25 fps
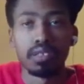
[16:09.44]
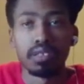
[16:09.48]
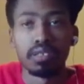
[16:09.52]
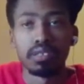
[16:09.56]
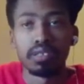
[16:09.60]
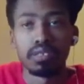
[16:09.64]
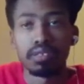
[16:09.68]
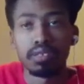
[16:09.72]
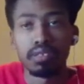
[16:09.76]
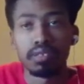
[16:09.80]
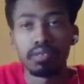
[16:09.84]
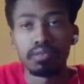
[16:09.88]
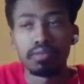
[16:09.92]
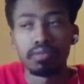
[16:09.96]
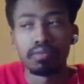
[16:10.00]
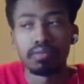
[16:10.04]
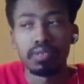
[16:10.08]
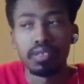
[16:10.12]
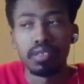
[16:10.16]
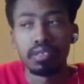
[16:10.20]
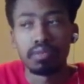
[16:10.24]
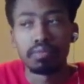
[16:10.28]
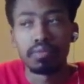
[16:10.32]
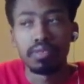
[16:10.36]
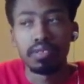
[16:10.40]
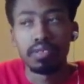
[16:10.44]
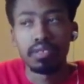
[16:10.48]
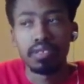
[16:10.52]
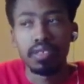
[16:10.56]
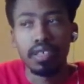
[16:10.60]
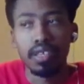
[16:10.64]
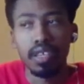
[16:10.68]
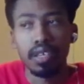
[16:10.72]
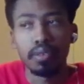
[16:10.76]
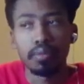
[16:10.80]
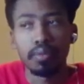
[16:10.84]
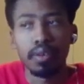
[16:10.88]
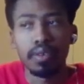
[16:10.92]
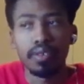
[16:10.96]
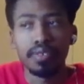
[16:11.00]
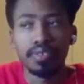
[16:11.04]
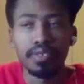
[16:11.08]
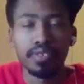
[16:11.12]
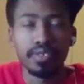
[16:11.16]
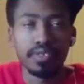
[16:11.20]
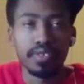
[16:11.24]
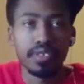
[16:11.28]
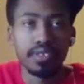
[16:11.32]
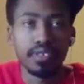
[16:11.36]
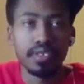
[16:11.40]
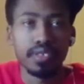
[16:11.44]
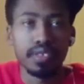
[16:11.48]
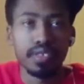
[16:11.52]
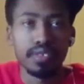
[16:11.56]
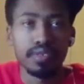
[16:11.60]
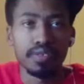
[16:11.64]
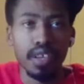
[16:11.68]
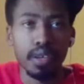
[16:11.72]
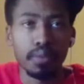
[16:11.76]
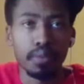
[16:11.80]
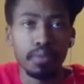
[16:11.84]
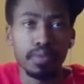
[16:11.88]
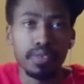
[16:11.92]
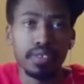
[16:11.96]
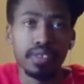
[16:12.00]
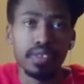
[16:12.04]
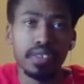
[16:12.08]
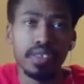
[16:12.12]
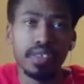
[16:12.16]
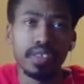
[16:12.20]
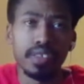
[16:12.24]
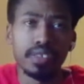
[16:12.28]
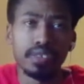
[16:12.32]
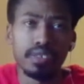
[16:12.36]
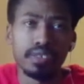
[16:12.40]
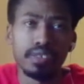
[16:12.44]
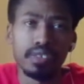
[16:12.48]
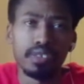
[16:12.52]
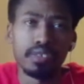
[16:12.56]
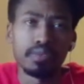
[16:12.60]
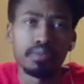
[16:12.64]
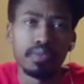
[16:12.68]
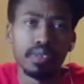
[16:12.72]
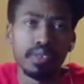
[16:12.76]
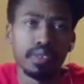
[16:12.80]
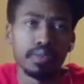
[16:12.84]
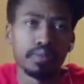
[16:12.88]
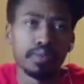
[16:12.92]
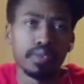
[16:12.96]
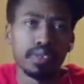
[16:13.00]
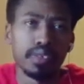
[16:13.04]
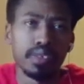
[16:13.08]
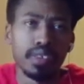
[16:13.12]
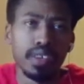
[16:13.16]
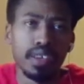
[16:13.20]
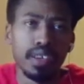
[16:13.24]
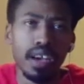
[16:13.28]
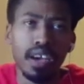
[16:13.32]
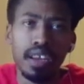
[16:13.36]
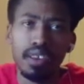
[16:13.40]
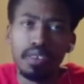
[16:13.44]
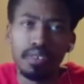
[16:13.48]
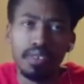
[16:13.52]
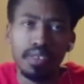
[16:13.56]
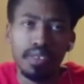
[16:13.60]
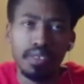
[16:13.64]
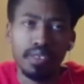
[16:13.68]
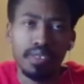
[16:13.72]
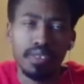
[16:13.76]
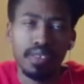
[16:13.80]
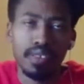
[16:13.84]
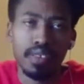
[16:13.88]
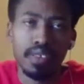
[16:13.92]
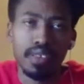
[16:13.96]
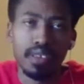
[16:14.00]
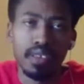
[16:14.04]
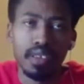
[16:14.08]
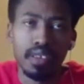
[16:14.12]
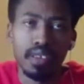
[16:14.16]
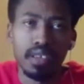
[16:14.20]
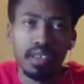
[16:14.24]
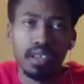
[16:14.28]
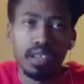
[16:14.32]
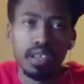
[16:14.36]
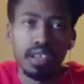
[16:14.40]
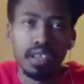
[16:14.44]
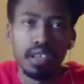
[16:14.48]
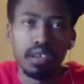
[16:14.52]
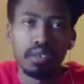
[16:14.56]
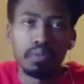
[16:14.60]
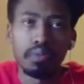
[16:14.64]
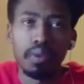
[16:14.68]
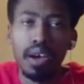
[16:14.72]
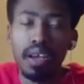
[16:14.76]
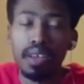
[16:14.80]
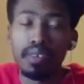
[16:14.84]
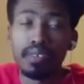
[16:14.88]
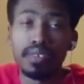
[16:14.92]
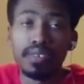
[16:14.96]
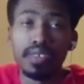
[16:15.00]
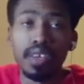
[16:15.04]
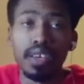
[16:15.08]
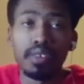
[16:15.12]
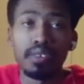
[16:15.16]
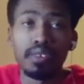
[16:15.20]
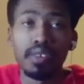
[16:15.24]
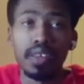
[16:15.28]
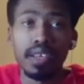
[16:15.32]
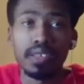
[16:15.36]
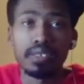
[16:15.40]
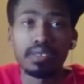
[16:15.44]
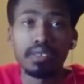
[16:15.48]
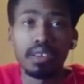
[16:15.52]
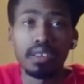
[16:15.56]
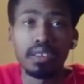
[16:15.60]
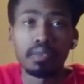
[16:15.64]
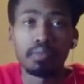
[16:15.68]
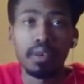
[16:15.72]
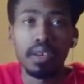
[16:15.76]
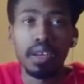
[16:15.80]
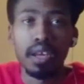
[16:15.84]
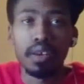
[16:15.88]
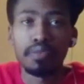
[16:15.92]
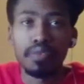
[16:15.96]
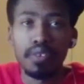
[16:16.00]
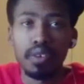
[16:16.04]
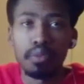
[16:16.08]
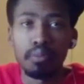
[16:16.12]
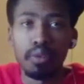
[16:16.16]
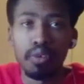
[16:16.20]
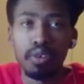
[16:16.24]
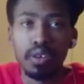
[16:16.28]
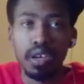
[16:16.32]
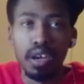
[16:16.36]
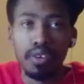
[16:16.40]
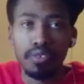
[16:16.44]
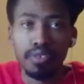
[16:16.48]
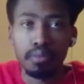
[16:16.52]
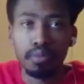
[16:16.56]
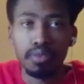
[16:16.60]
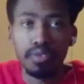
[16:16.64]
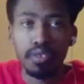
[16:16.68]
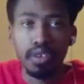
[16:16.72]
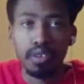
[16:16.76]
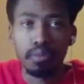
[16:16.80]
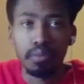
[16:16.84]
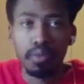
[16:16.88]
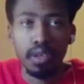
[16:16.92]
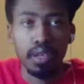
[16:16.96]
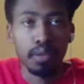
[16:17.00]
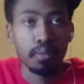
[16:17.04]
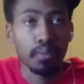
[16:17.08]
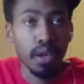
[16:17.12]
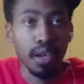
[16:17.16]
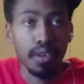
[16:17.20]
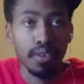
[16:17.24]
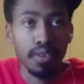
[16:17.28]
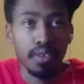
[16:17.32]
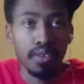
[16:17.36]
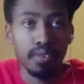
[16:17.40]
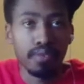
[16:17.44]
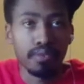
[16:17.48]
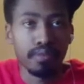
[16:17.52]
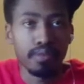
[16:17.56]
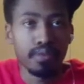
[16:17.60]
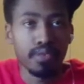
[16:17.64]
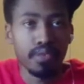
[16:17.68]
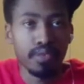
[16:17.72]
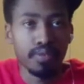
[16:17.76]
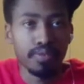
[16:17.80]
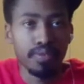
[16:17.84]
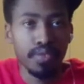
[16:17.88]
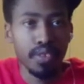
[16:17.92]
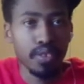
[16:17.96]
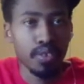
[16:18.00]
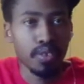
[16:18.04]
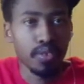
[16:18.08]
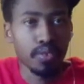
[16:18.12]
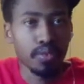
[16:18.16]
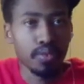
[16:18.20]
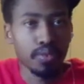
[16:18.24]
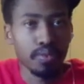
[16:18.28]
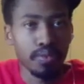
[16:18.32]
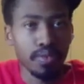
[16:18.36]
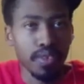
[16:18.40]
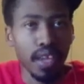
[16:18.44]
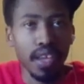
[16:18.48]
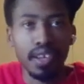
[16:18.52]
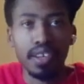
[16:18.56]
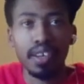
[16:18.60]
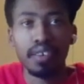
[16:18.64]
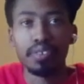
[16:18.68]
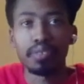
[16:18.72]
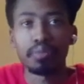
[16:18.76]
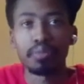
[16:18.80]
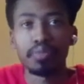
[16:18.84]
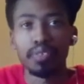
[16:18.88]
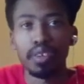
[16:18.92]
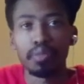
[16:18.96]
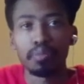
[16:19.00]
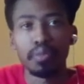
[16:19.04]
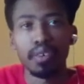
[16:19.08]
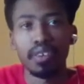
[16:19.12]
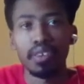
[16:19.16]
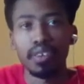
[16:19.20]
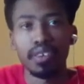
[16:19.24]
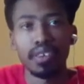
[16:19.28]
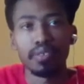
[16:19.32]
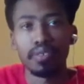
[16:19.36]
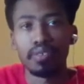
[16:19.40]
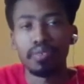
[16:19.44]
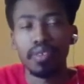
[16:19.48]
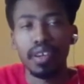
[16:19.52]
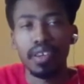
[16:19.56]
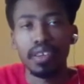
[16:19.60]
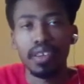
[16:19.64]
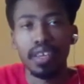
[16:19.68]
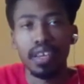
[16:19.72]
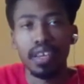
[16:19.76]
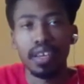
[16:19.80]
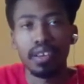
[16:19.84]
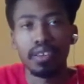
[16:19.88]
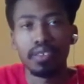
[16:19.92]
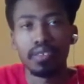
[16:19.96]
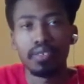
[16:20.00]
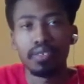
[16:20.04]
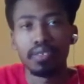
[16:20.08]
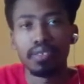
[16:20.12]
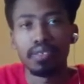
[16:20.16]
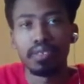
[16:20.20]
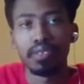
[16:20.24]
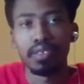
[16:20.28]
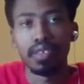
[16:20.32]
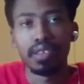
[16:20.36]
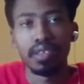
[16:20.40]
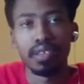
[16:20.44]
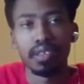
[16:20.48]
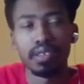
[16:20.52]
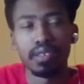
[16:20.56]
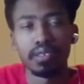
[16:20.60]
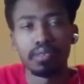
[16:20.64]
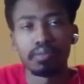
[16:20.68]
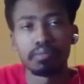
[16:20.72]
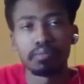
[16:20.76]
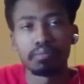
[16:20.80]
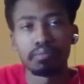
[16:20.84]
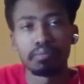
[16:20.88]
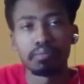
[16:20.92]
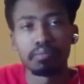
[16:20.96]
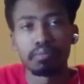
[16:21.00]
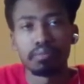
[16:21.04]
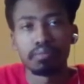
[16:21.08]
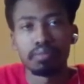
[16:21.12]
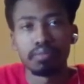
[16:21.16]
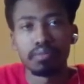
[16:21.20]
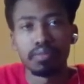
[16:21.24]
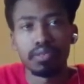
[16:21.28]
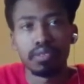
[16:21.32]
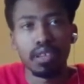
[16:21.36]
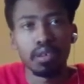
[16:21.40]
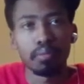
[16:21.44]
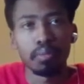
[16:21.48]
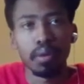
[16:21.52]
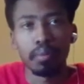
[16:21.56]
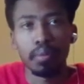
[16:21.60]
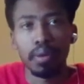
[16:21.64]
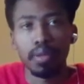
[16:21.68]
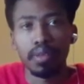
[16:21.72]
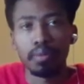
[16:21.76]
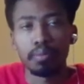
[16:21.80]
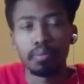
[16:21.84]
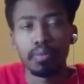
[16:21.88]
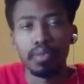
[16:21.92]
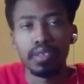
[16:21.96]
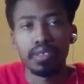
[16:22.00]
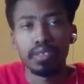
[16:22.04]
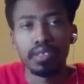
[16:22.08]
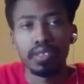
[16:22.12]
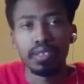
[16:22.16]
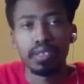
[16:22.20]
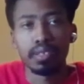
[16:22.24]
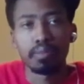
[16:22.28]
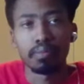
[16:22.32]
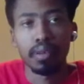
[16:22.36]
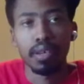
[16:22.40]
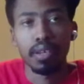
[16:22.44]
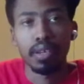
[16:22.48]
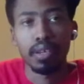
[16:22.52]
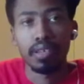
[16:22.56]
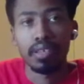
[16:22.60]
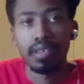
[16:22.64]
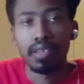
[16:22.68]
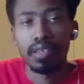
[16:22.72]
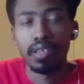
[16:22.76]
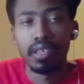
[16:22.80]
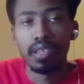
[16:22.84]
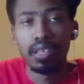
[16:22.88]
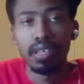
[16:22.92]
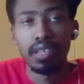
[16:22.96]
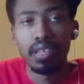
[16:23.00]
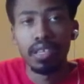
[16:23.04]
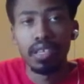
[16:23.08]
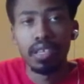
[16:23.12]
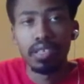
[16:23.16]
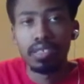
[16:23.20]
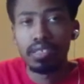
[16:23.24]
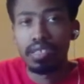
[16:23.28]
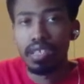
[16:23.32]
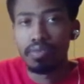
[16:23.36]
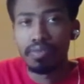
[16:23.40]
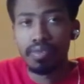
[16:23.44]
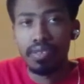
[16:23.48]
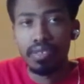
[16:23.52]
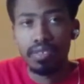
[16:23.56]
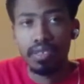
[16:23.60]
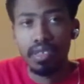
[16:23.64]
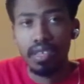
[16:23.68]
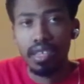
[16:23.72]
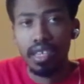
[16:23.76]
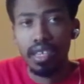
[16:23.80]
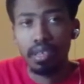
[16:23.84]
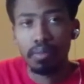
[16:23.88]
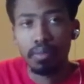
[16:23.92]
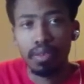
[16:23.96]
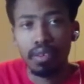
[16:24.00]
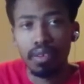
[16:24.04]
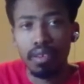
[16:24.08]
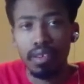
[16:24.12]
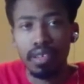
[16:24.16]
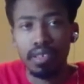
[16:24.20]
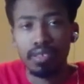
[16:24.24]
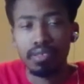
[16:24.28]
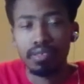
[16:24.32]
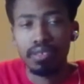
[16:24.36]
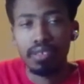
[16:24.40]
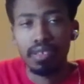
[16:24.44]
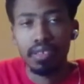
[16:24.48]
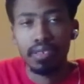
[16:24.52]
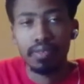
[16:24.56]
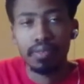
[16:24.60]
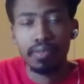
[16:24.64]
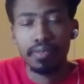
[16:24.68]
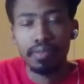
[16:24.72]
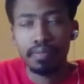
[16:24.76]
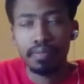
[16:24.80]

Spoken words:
So he was saying, well, it's a sensitive topic, which it is. You don't want to really. I ain't gonna say I don't like talking about it. I feel more comfortable talking about it, but I don't feel that comfortable talking about it even right now. Talking about my depression and my self-esteem and all that stuff.